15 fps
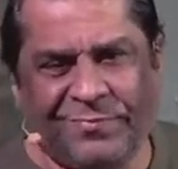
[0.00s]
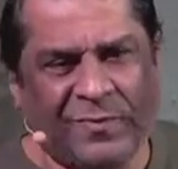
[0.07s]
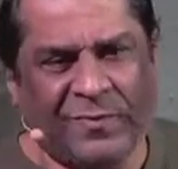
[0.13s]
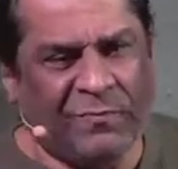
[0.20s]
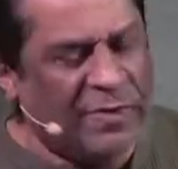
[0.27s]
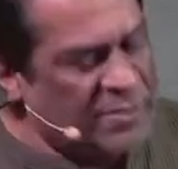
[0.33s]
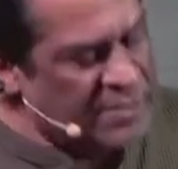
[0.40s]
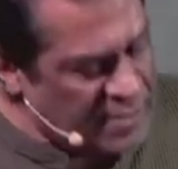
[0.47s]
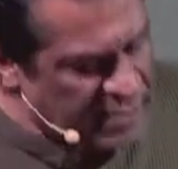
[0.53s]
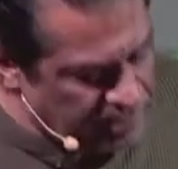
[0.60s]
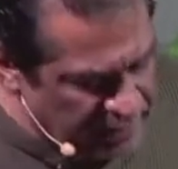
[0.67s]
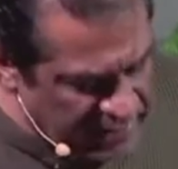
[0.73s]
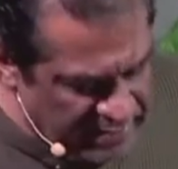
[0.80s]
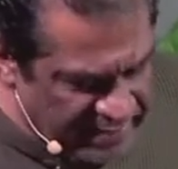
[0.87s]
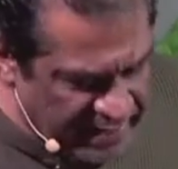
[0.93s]
We're deep
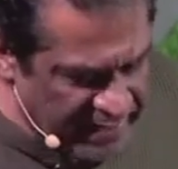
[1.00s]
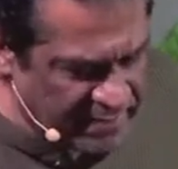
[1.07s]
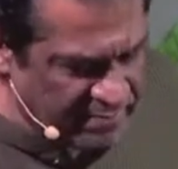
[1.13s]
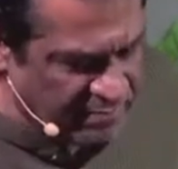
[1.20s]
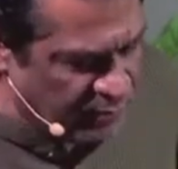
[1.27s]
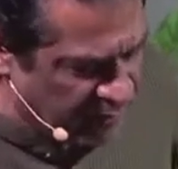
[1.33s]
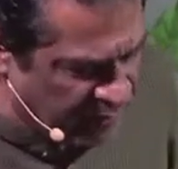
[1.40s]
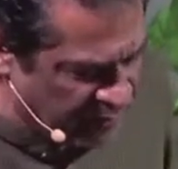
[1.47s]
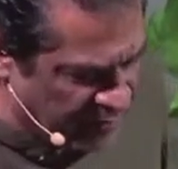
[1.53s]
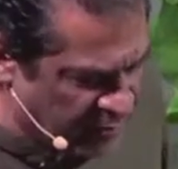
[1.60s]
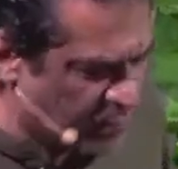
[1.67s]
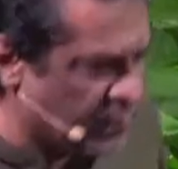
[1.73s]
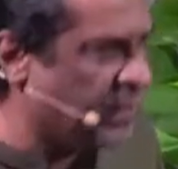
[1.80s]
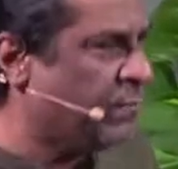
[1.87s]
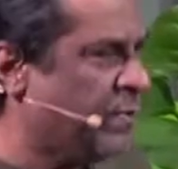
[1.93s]
inside, you know,
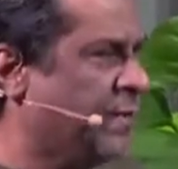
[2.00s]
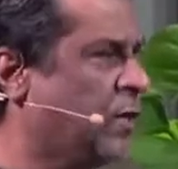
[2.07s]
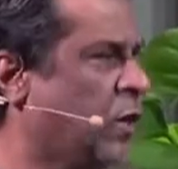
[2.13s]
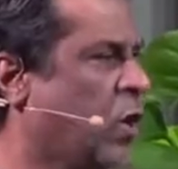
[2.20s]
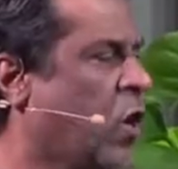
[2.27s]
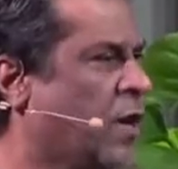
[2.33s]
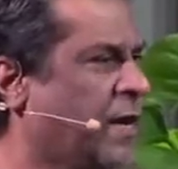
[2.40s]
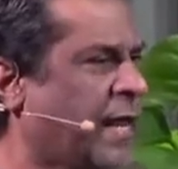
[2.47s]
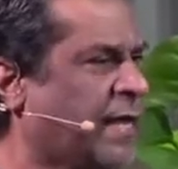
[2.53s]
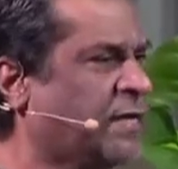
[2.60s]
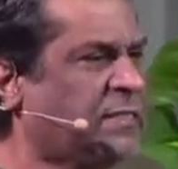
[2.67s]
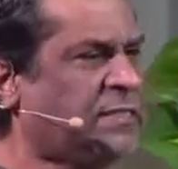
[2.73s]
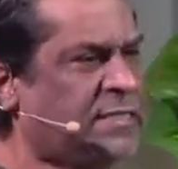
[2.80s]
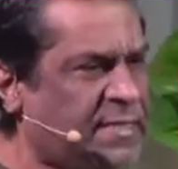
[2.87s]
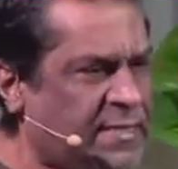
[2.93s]
we long like a
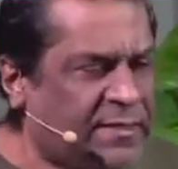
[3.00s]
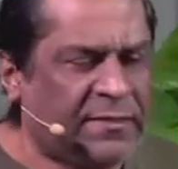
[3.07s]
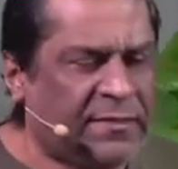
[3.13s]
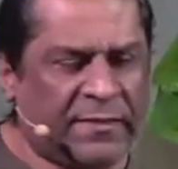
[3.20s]
deer,